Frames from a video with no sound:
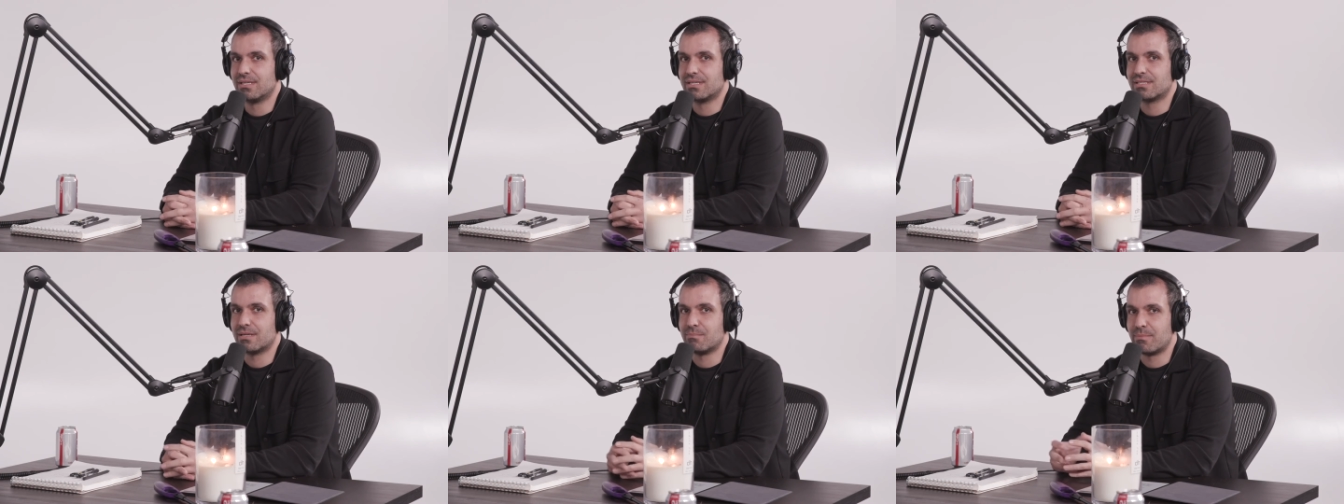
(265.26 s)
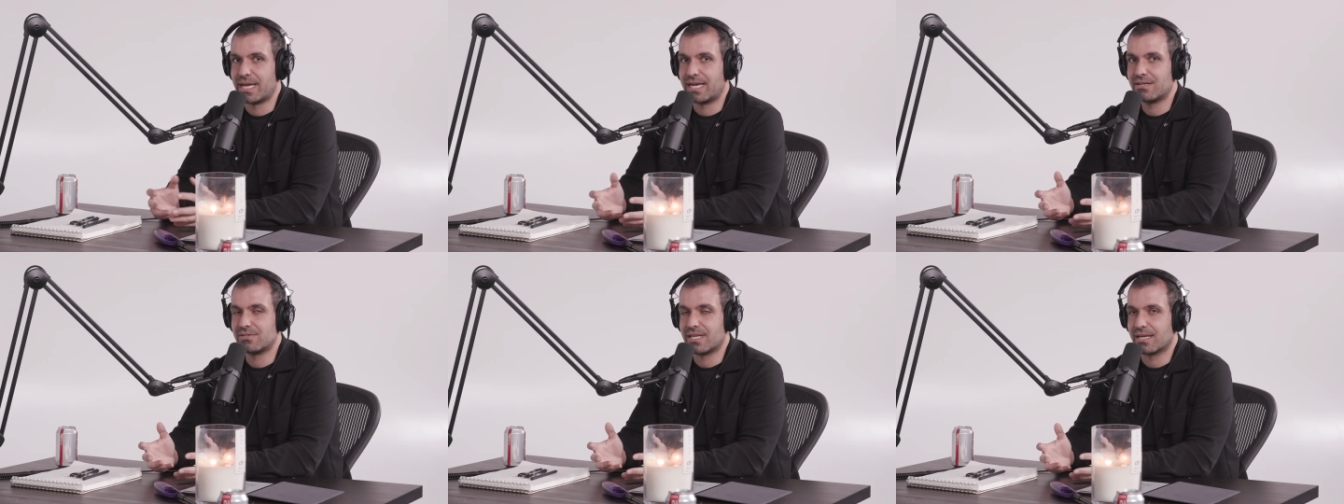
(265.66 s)
to
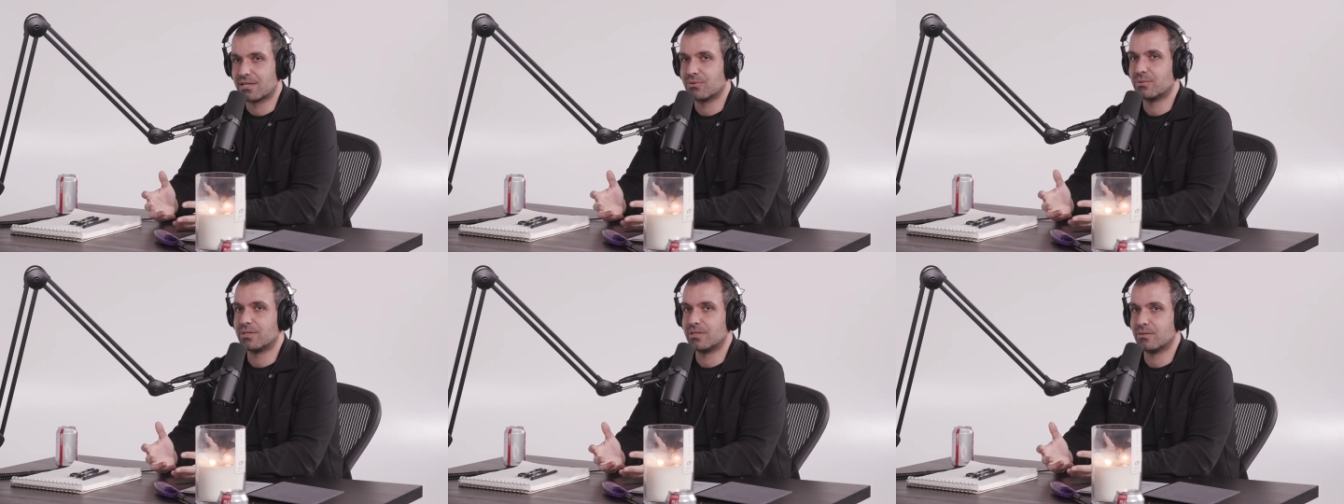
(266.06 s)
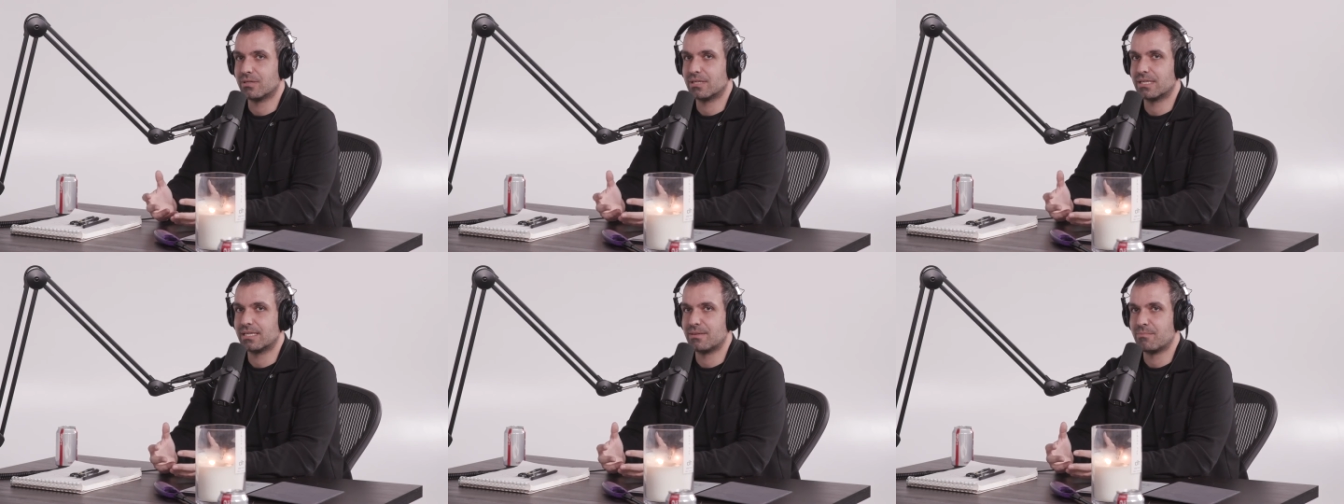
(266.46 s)
manage that career,
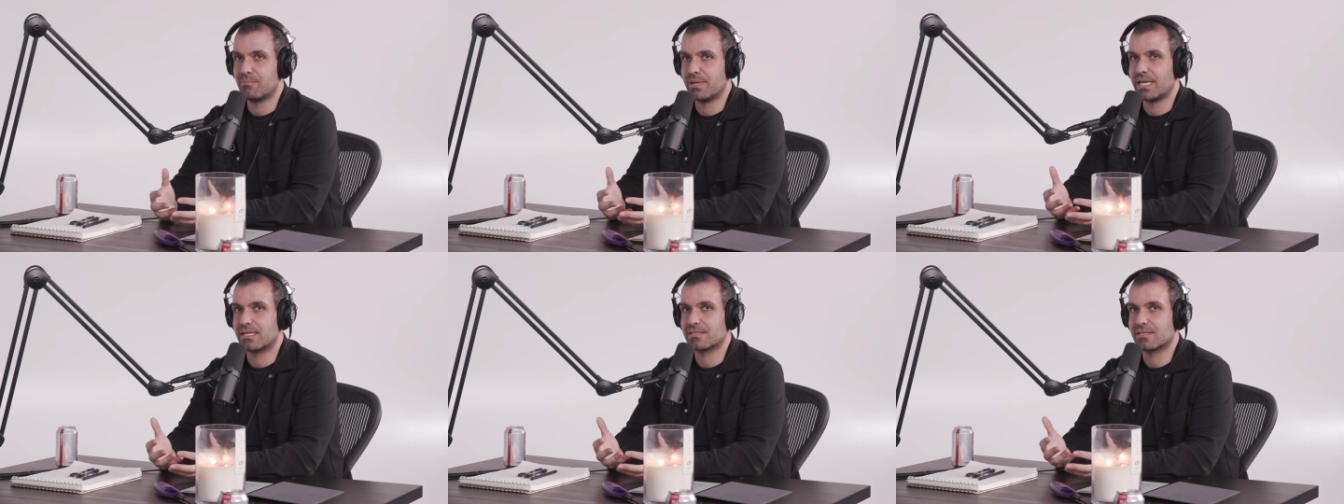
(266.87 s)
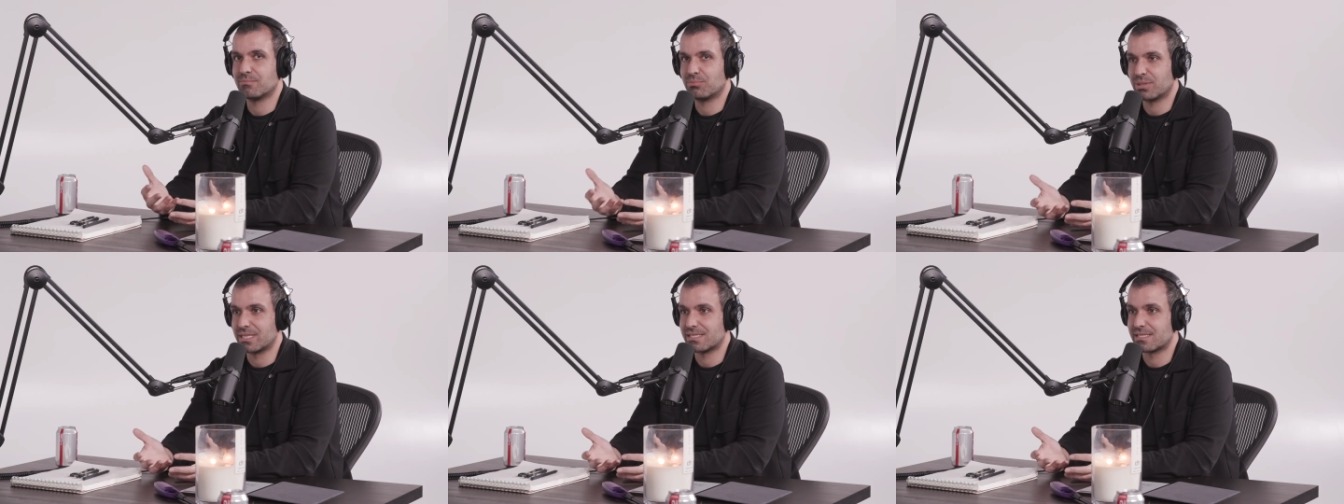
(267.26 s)
it makes
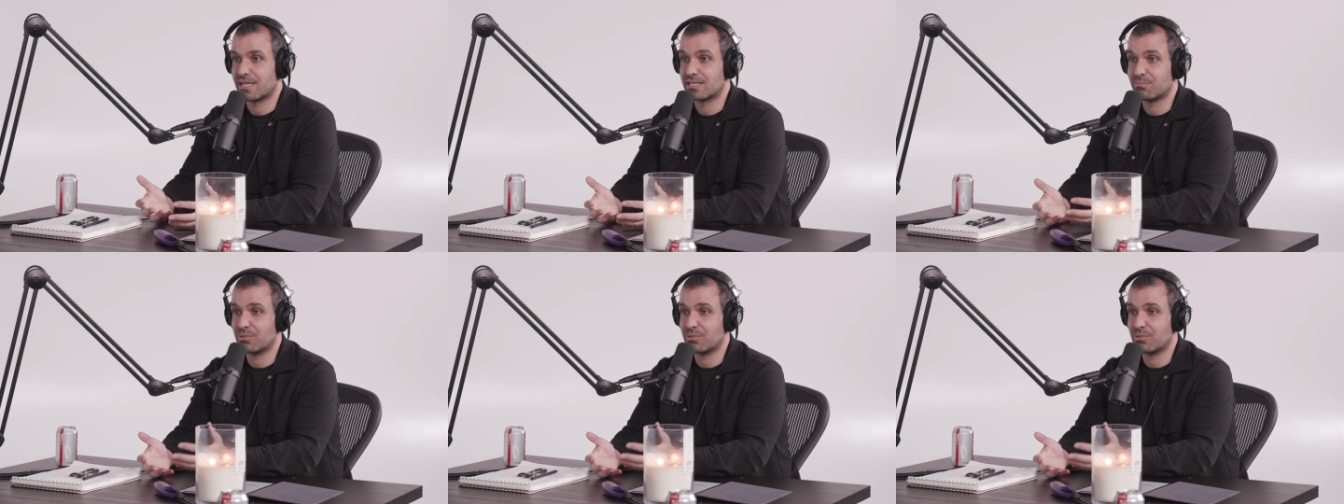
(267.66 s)
complete sense,